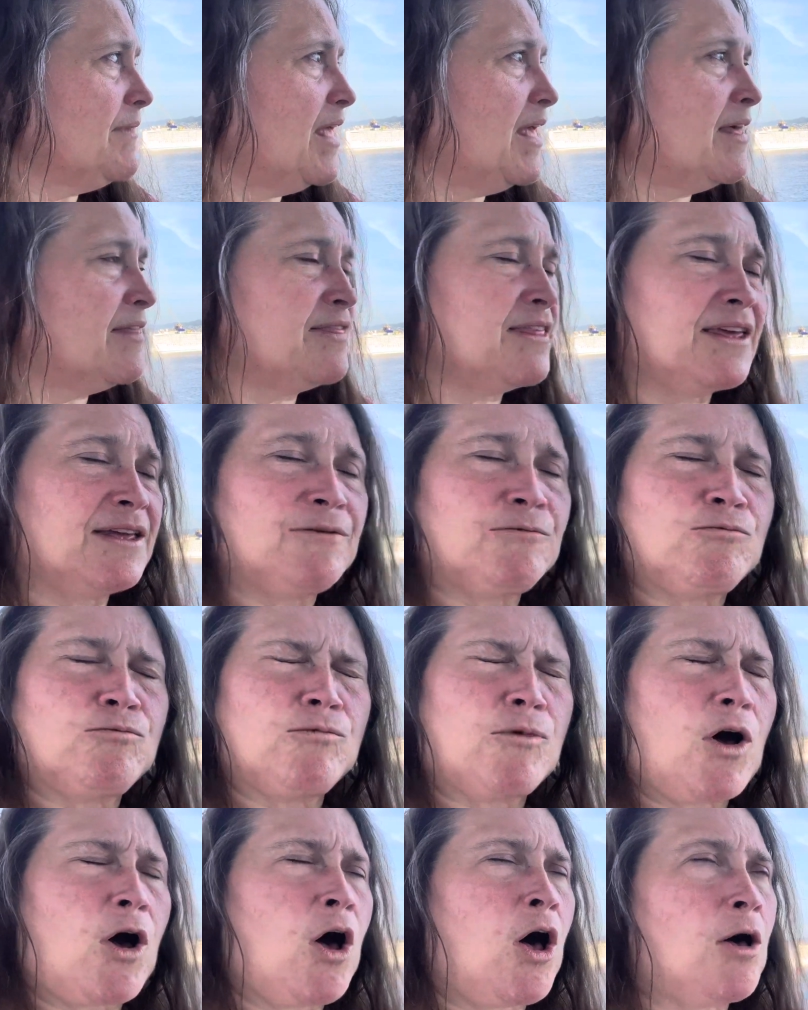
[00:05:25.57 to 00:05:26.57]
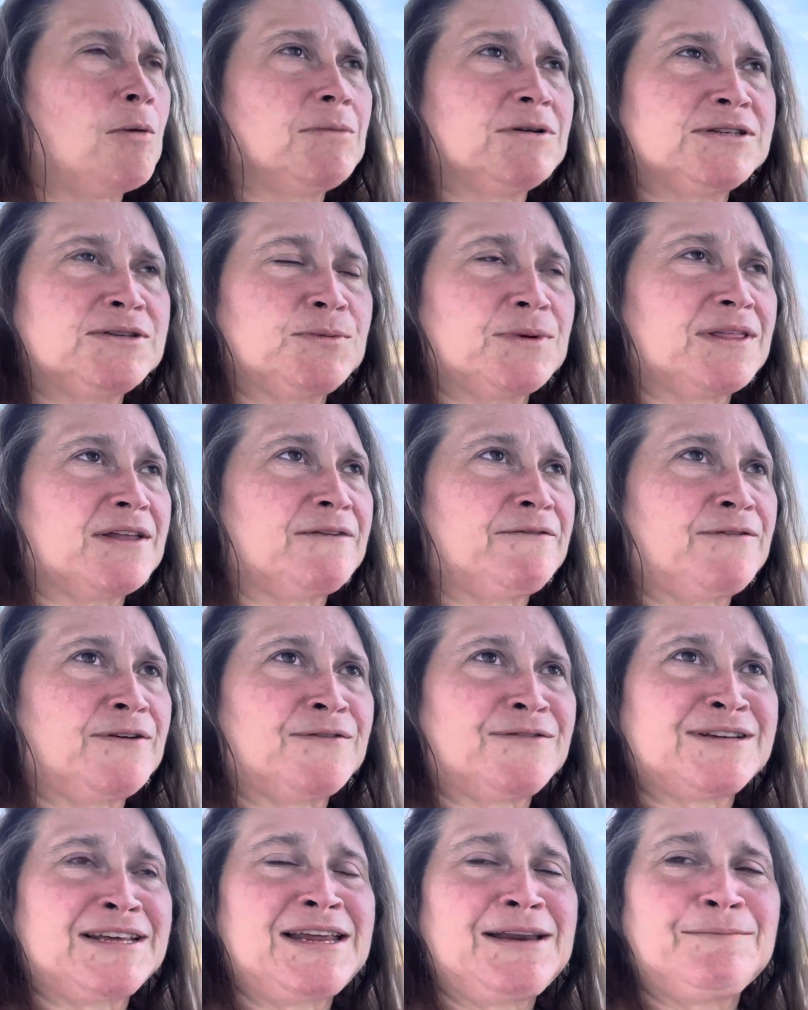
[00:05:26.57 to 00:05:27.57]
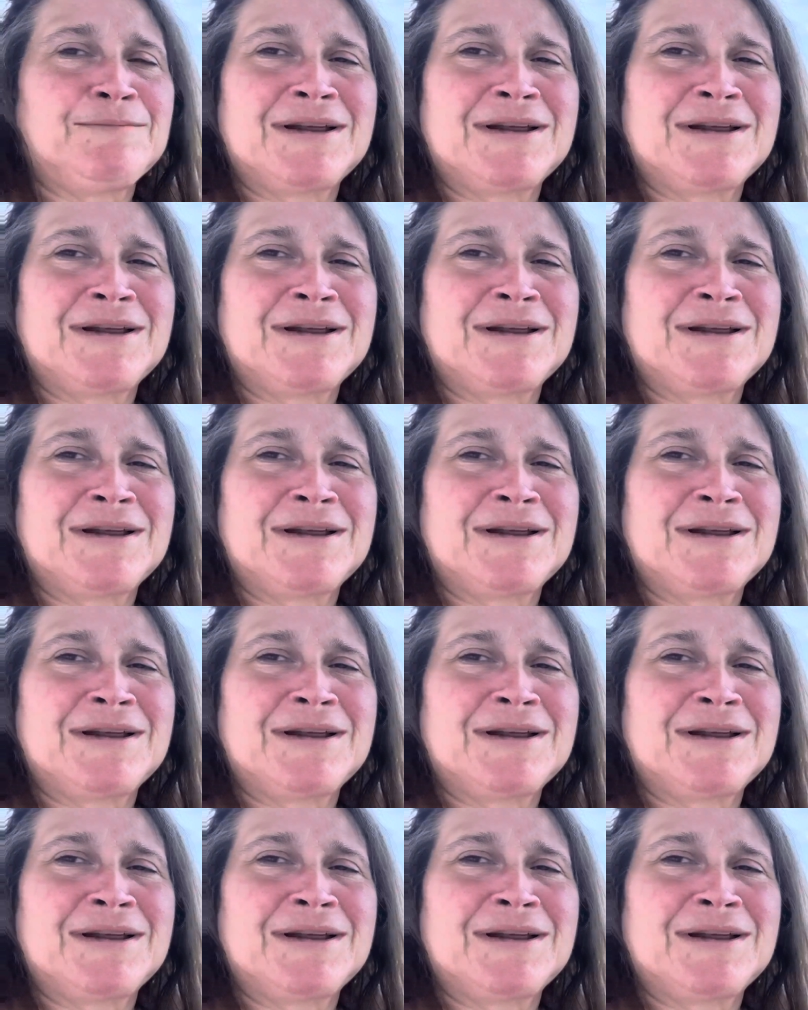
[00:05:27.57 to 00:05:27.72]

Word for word: and then almost within 15